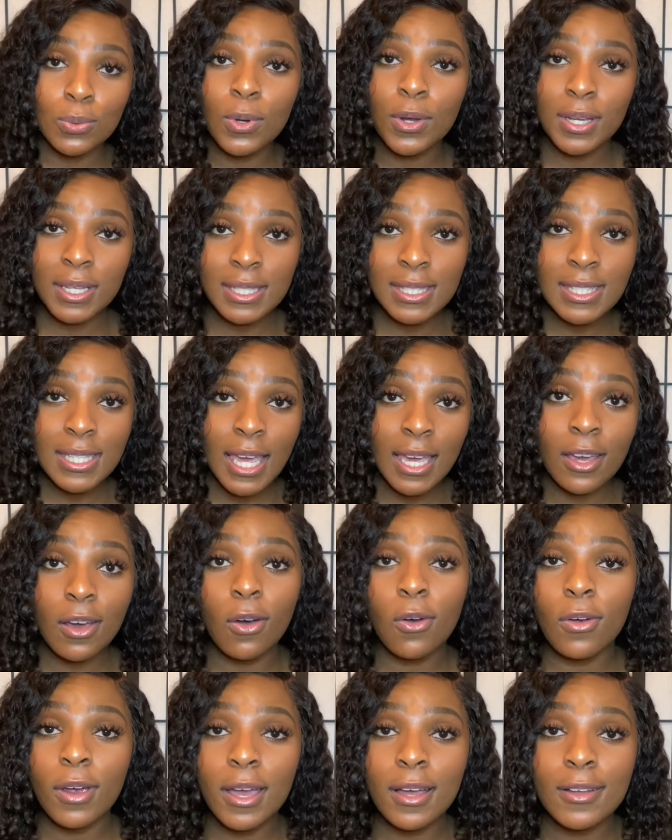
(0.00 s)
work in psych,
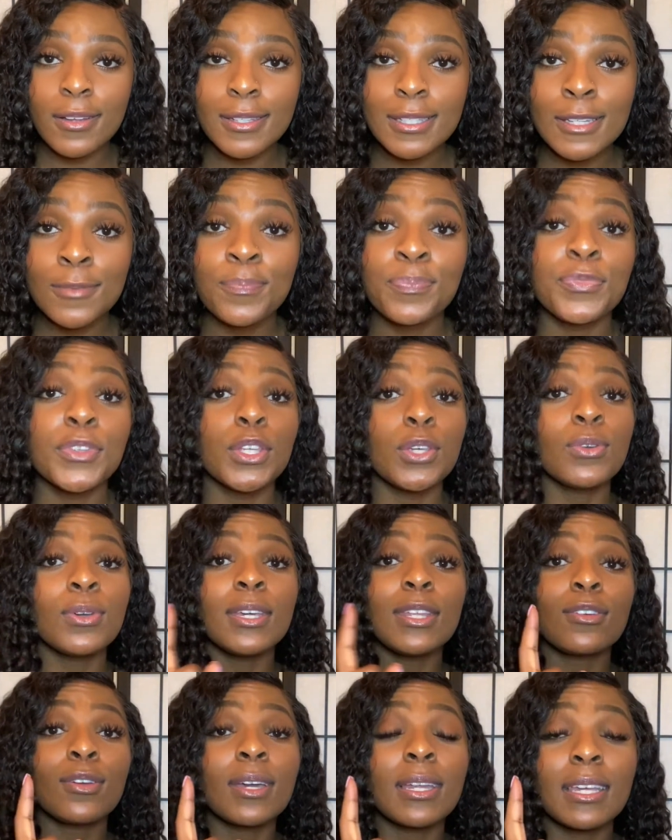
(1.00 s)
or else you're
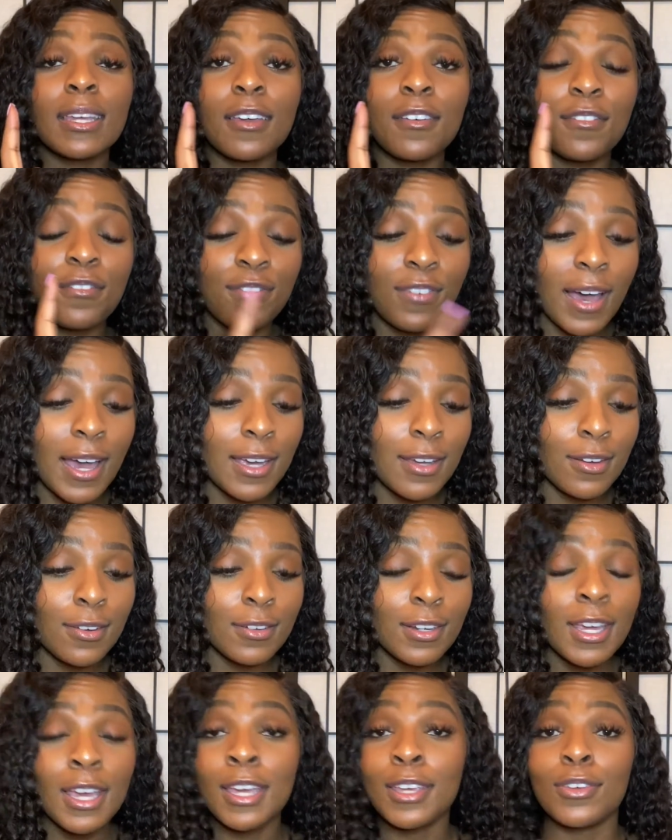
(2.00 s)
either going to get fired,
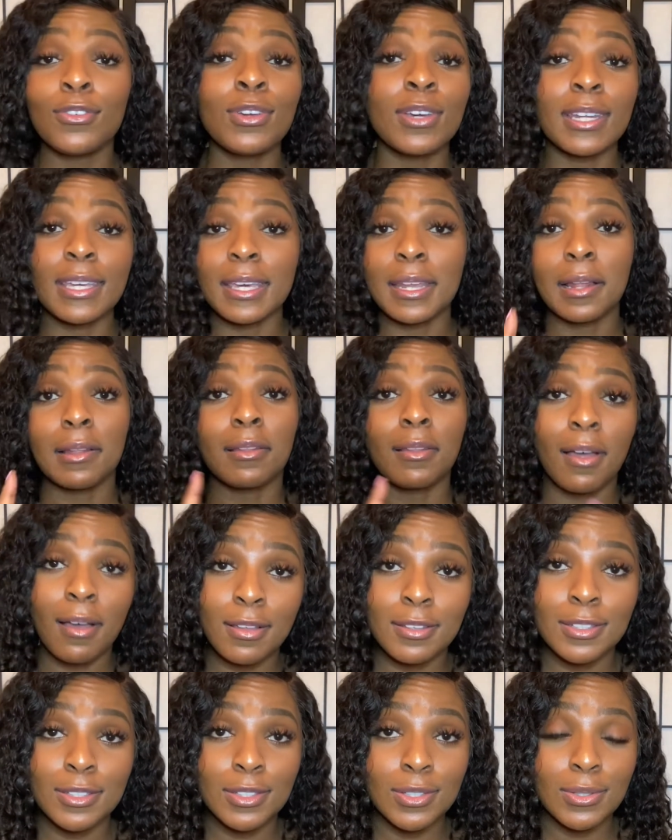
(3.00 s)
you're going to get a
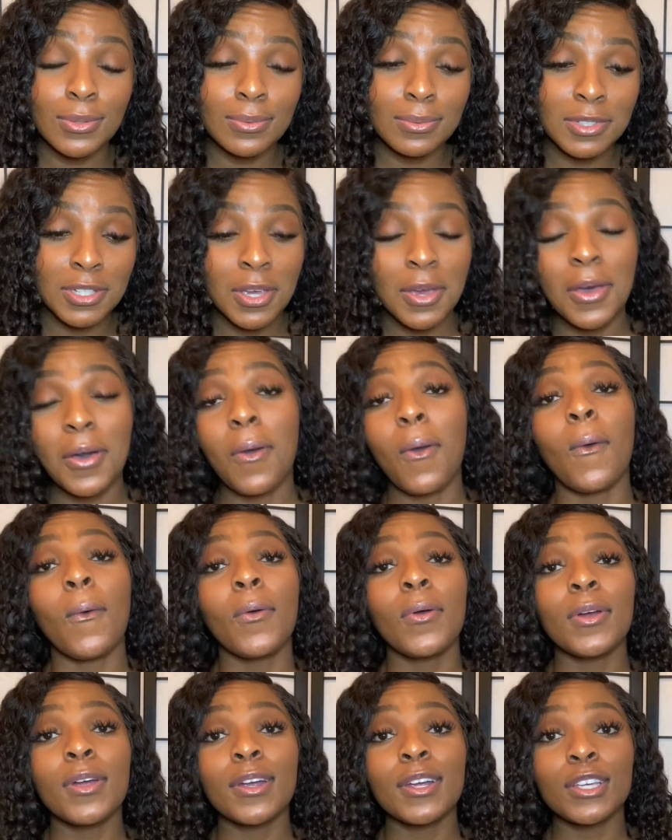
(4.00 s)
lawsuit,
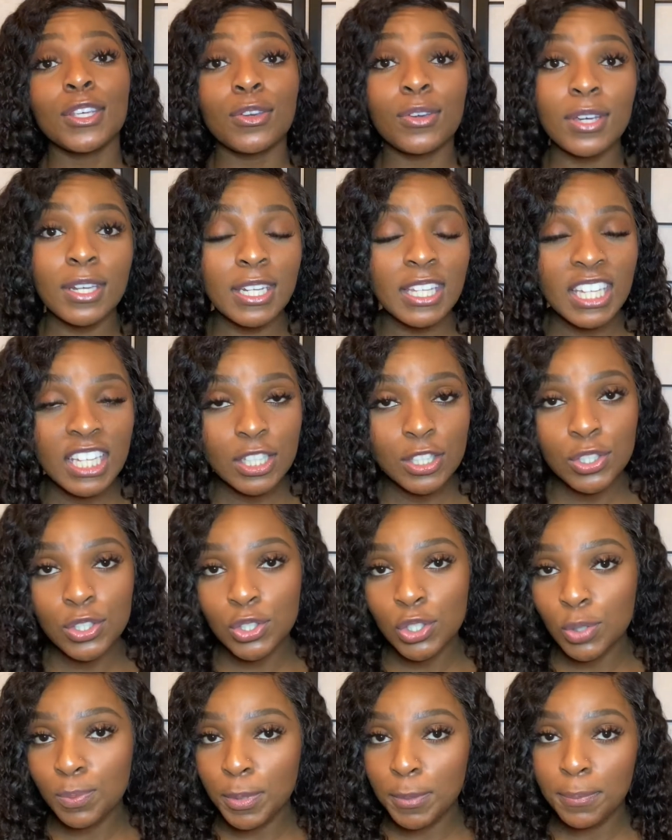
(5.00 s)
or you're going to get
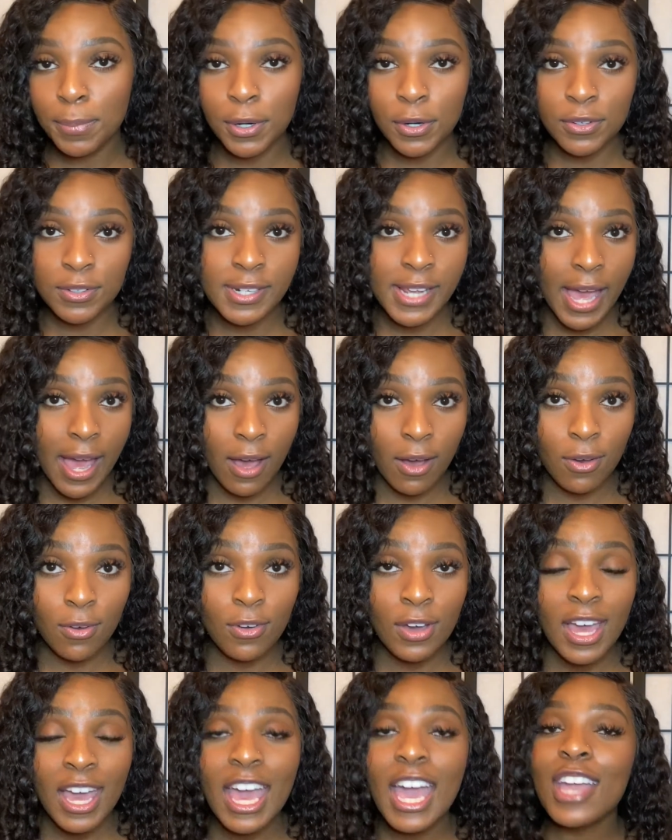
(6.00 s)
super burned out
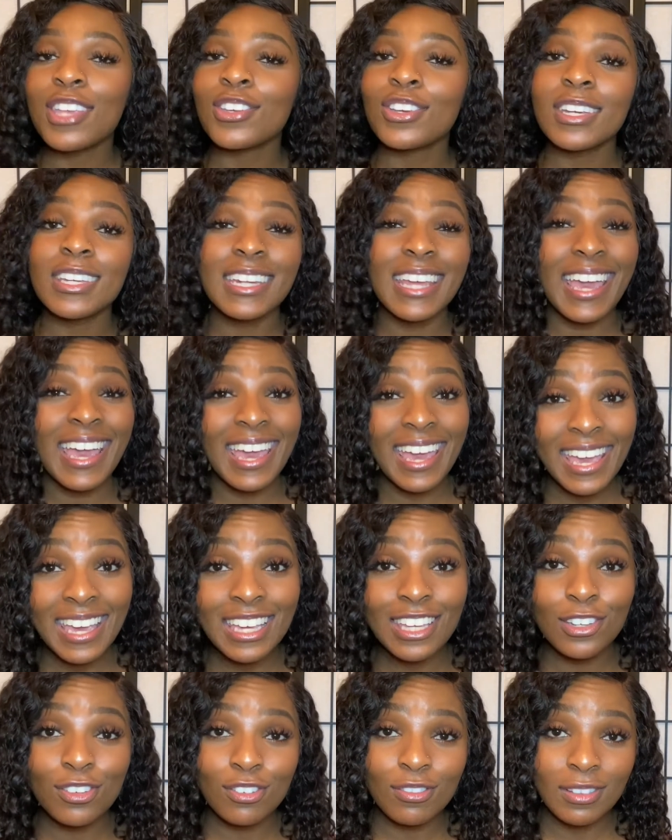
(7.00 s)
and you're going to
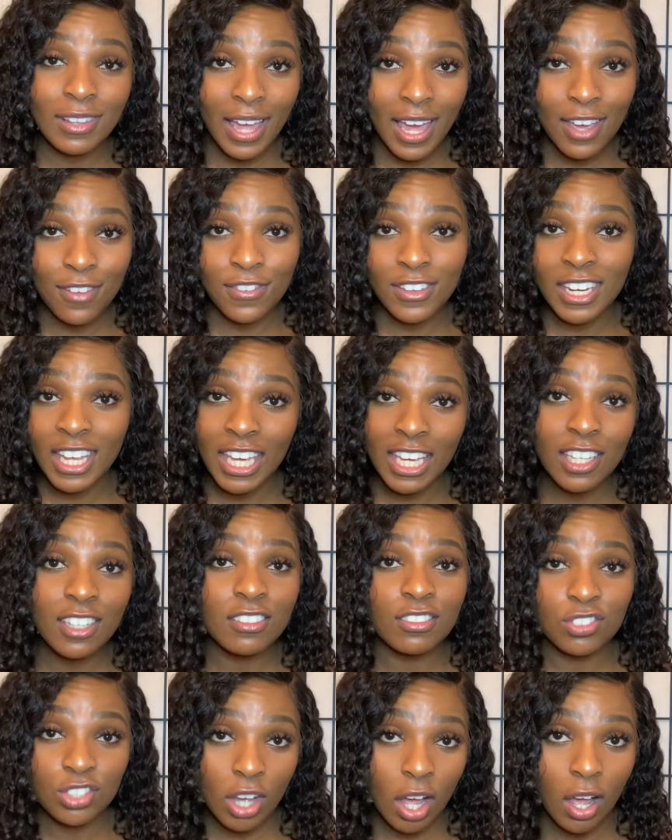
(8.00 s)
hate your life and hate
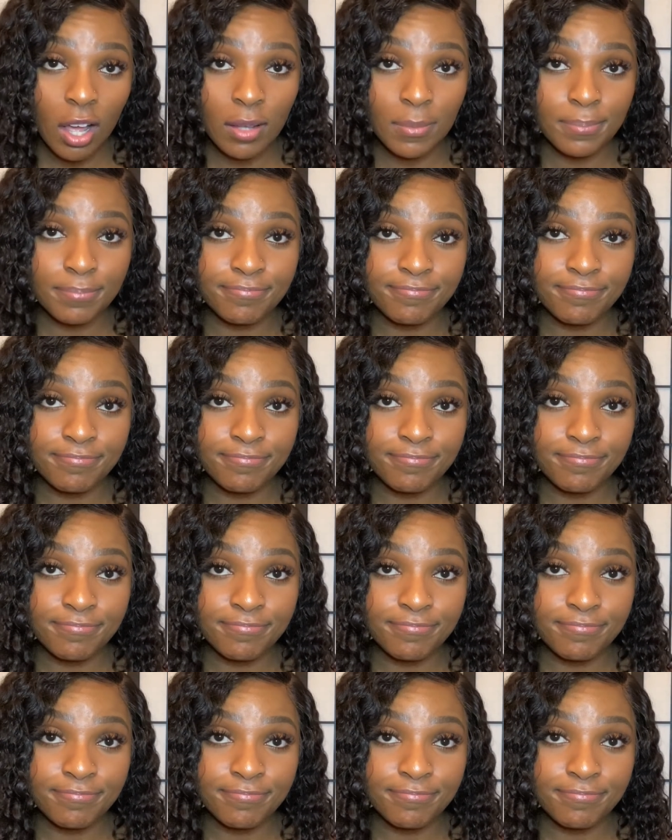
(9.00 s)
your job.